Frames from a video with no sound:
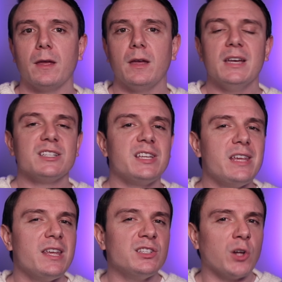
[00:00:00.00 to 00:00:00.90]
See,
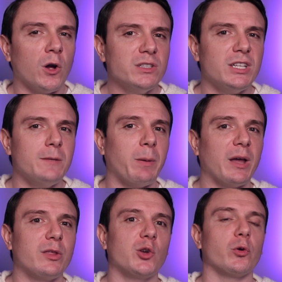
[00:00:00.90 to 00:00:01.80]
he's haunted by
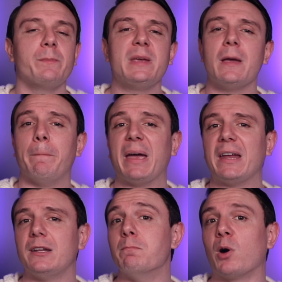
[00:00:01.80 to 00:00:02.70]
the creepy
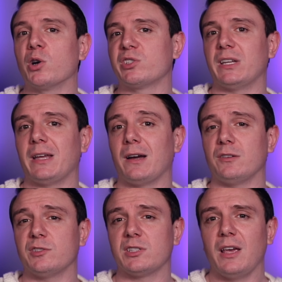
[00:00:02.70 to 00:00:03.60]
abandoned Marston
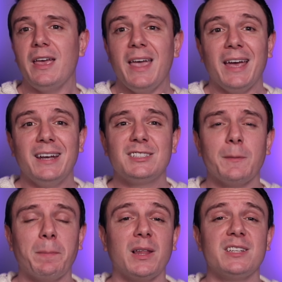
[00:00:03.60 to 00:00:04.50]
house, and it's a
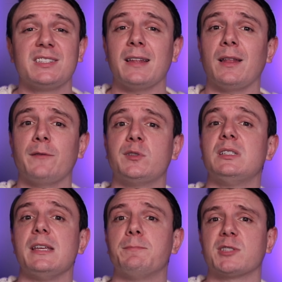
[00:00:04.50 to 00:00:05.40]
place that left a
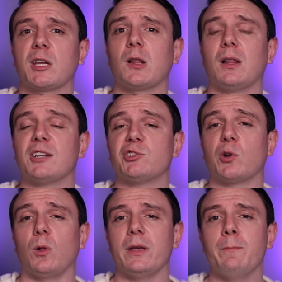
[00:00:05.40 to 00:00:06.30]
deep
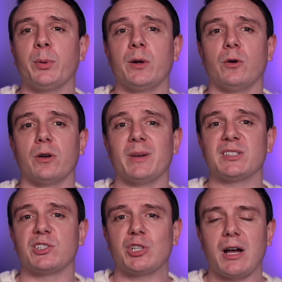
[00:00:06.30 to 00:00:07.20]
psychological imprint on him as a
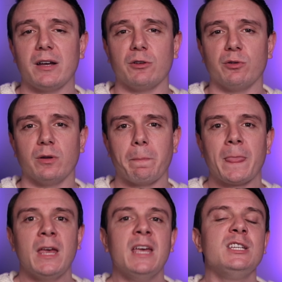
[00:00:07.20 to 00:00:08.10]
child.
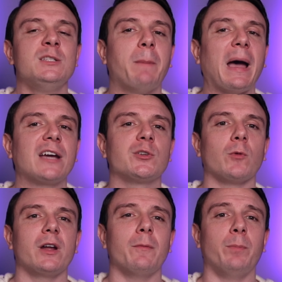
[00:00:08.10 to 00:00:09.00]
He's back to
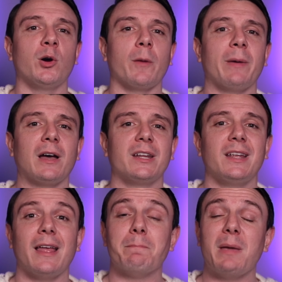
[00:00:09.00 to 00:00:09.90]
write a book about it
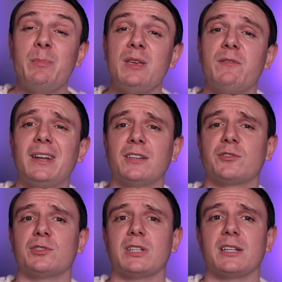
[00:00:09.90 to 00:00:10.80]
and maybe even
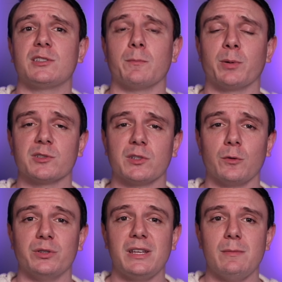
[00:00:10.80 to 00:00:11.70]
exorcise some personal
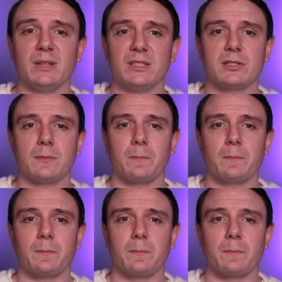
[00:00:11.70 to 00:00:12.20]
demons.